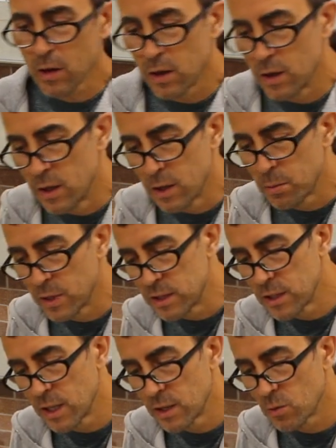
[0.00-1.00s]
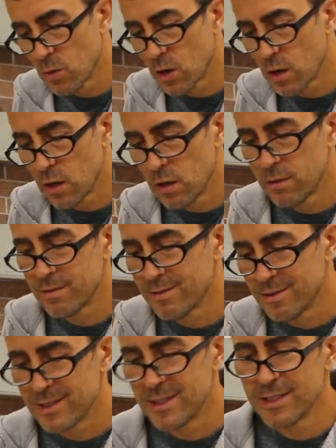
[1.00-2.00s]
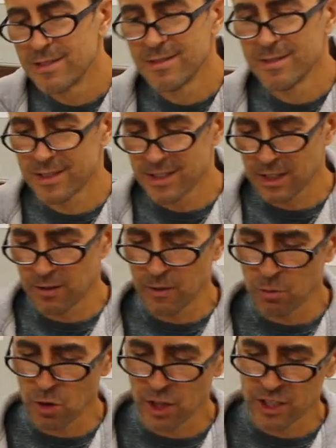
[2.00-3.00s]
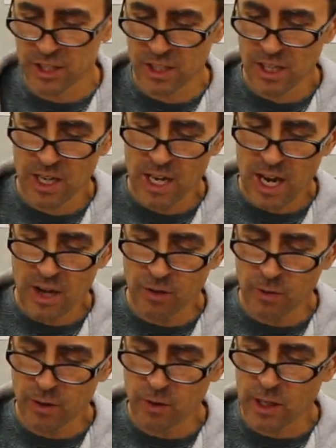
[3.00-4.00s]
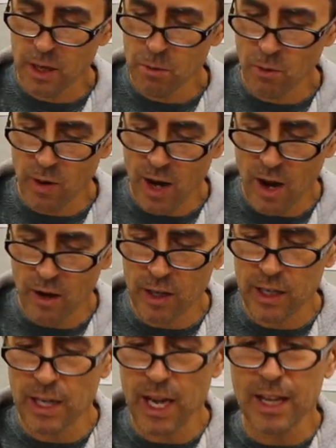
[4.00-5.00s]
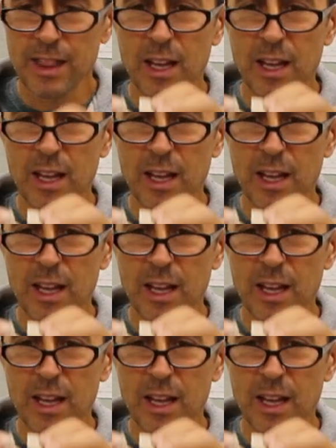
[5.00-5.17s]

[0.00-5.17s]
And dip each end in water because I don't have a brush. And when you come around and connect